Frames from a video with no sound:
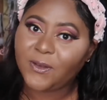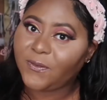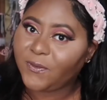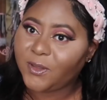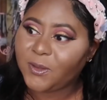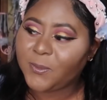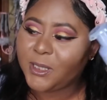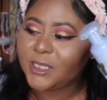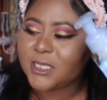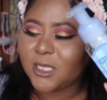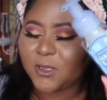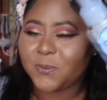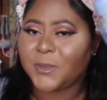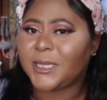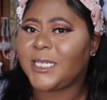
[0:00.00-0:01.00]
you feel me?
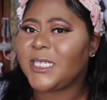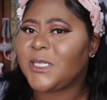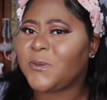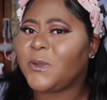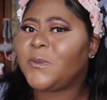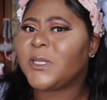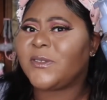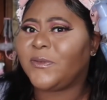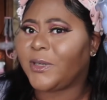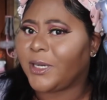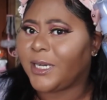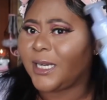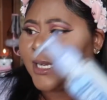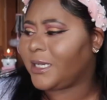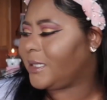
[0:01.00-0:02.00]
So, but this one was
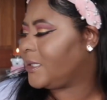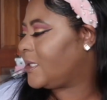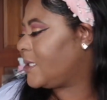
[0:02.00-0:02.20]
very nice.